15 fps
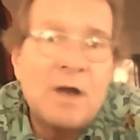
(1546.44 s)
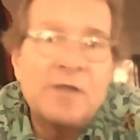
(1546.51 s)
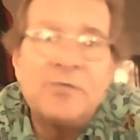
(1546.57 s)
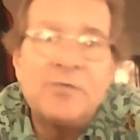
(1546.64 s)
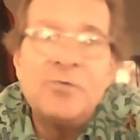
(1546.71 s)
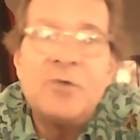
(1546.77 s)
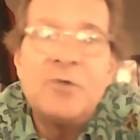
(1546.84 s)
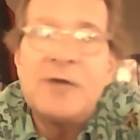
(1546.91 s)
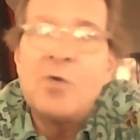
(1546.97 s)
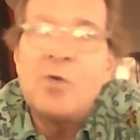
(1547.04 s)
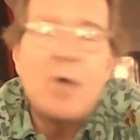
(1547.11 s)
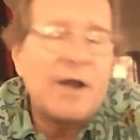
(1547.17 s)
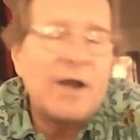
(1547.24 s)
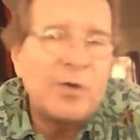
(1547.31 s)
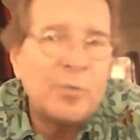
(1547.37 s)
to do. I don't
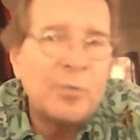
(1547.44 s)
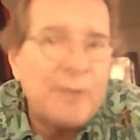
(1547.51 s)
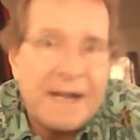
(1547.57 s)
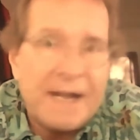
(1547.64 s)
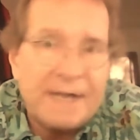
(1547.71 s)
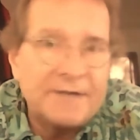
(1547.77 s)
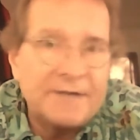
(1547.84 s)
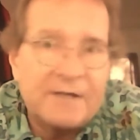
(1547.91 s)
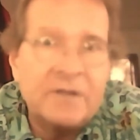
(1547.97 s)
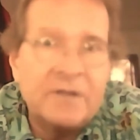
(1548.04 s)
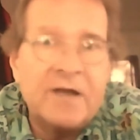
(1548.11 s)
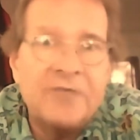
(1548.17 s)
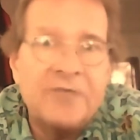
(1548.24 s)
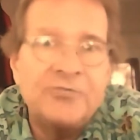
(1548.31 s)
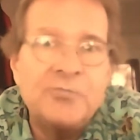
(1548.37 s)
want to go back in the
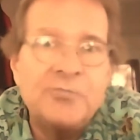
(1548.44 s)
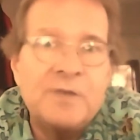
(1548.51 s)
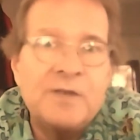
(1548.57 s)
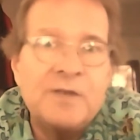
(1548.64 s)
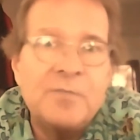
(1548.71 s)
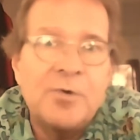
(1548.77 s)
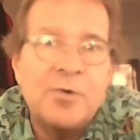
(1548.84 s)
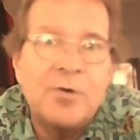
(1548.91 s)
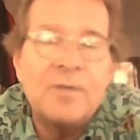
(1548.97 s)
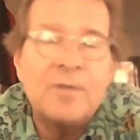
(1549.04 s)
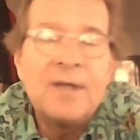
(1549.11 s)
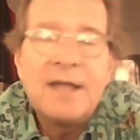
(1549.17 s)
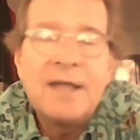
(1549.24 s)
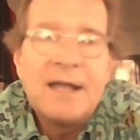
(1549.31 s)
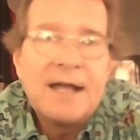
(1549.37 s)
classroom anymore.
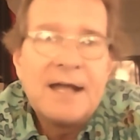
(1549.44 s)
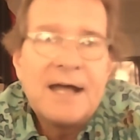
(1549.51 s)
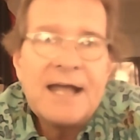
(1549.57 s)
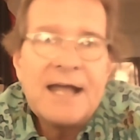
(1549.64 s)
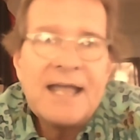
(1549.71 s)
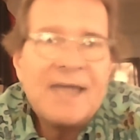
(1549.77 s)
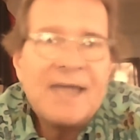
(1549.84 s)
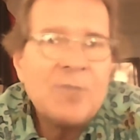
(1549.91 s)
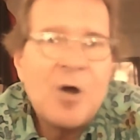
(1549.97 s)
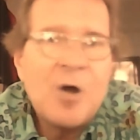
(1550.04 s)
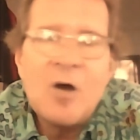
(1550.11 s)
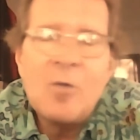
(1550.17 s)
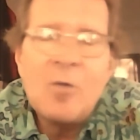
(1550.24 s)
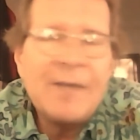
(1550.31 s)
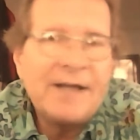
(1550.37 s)
I had
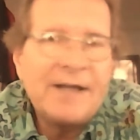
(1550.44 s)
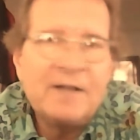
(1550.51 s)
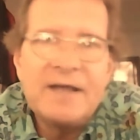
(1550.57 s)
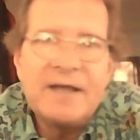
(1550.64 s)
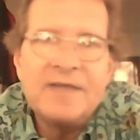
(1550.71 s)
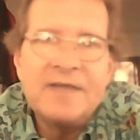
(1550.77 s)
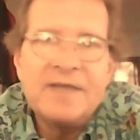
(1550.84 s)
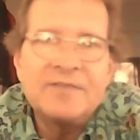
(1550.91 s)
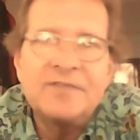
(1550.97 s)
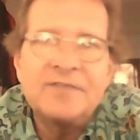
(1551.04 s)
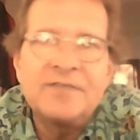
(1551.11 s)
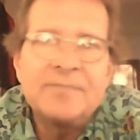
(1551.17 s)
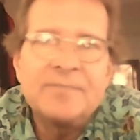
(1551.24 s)
all my classes